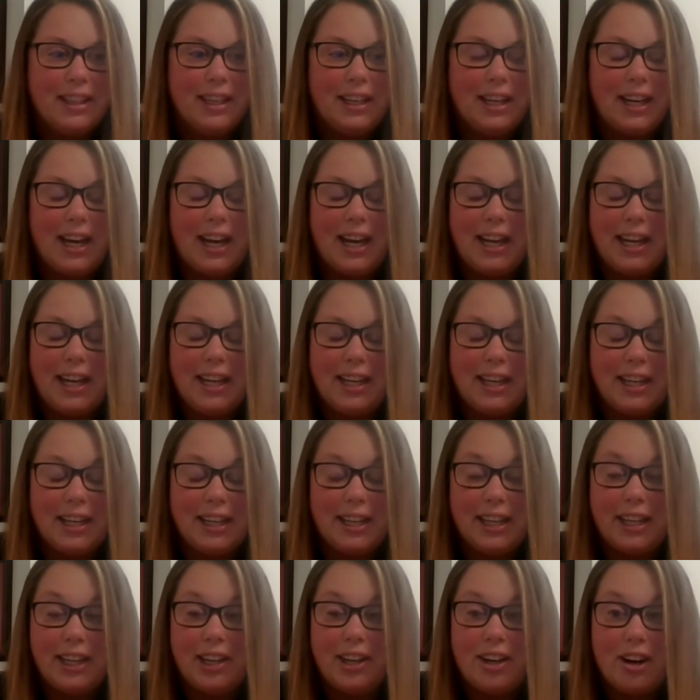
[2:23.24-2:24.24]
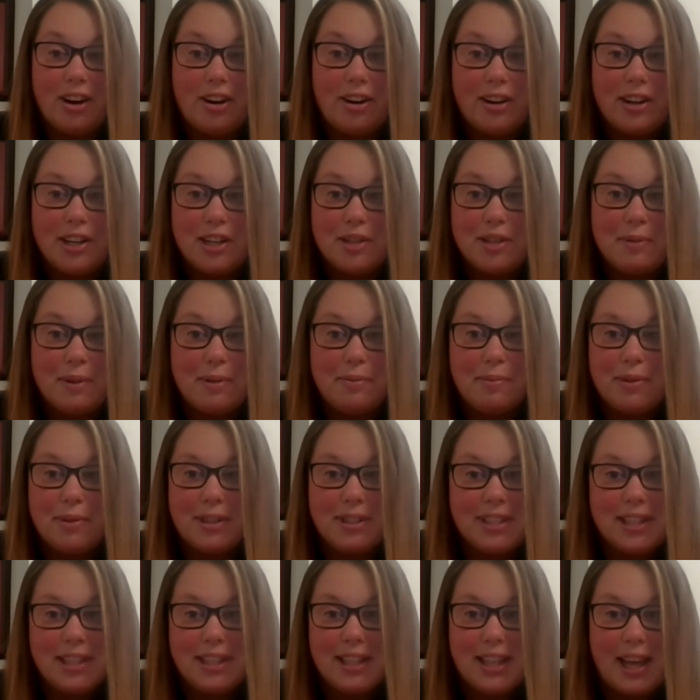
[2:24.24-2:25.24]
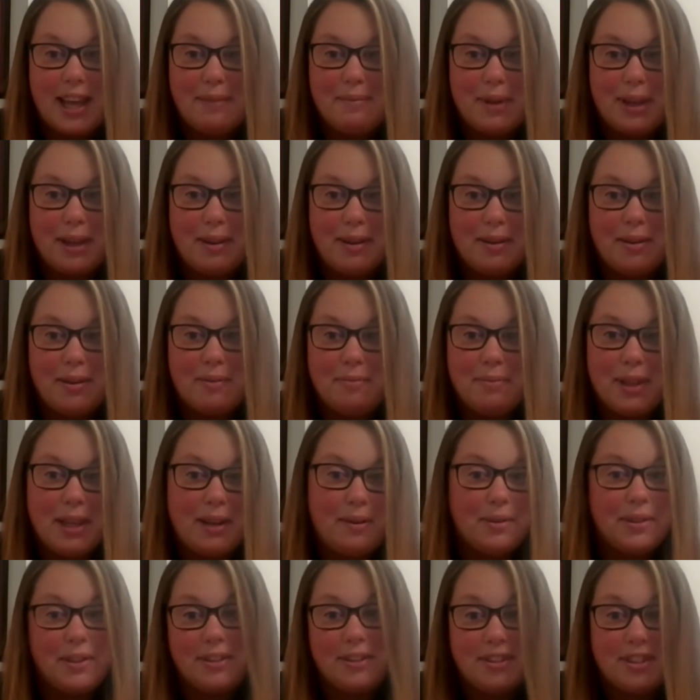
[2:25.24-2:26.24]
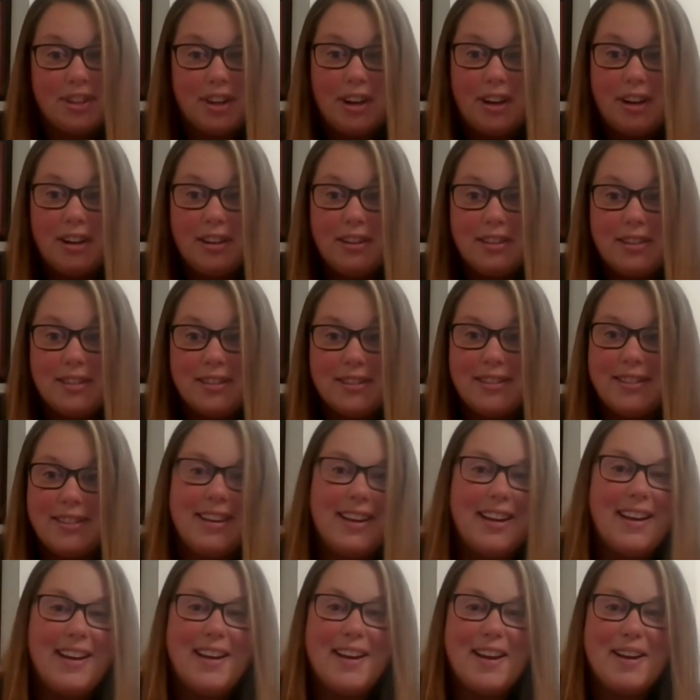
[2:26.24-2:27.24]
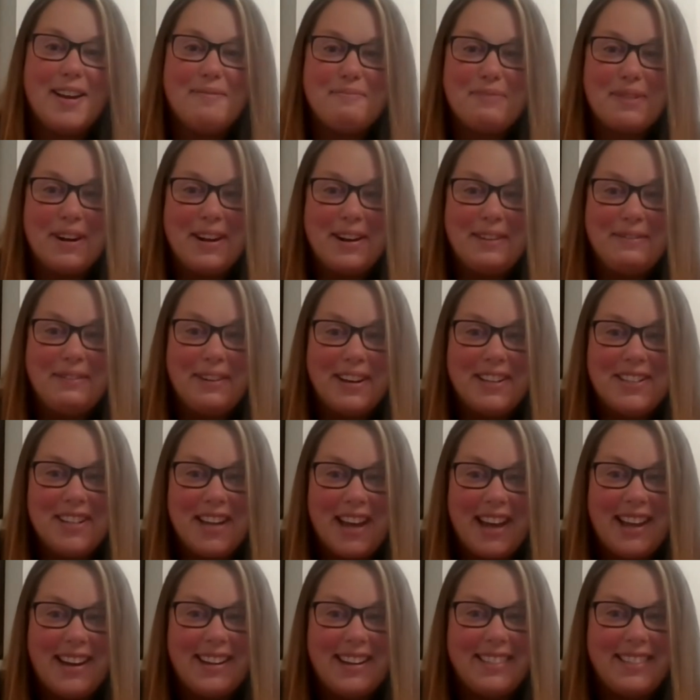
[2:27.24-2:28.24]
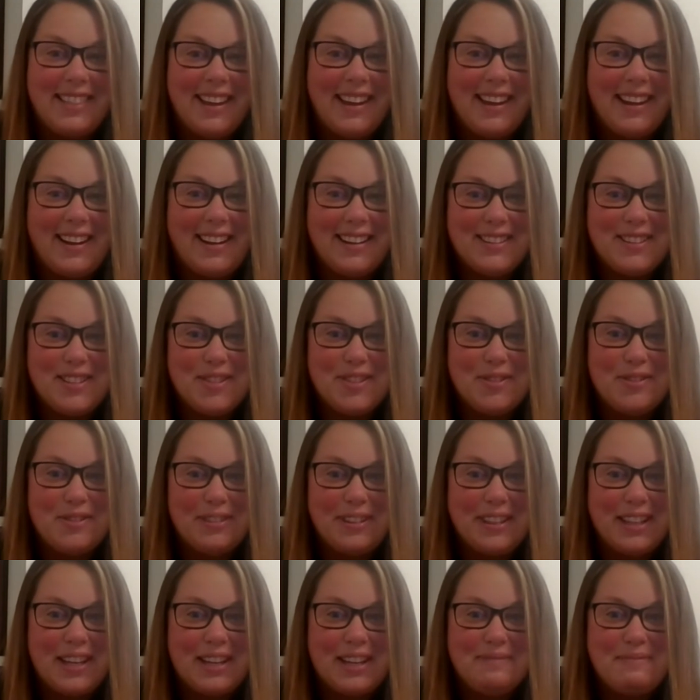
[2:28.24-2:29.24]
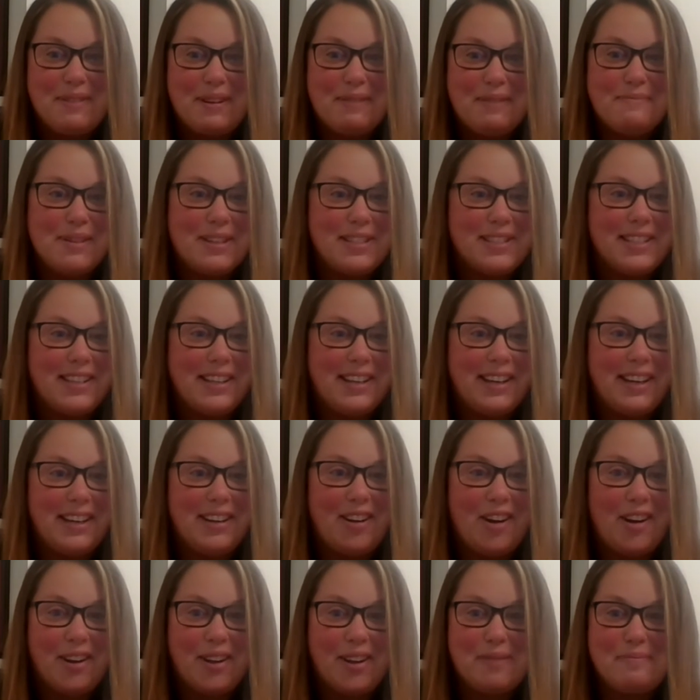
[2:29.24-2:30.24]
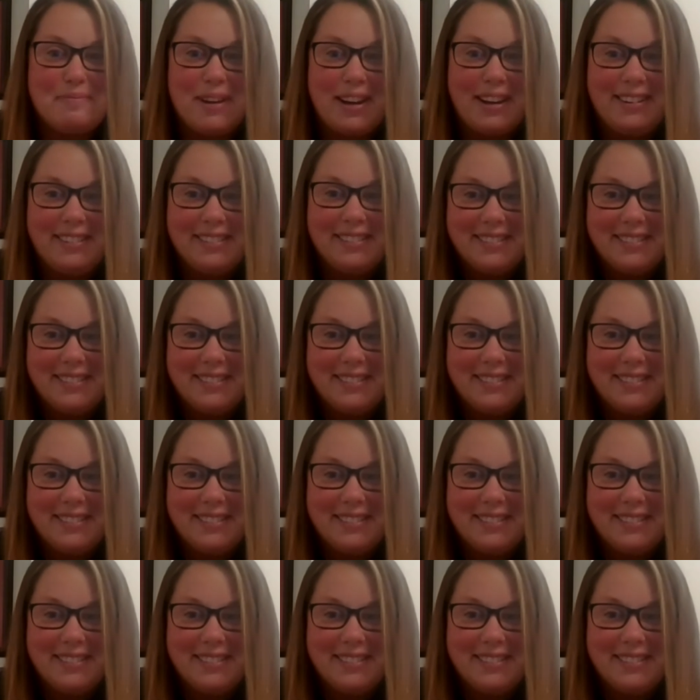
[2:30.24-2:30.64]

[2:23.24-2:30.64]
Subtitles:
I encourage people to let me play with their dogs. Pretty much anything to keep me busy and occupied.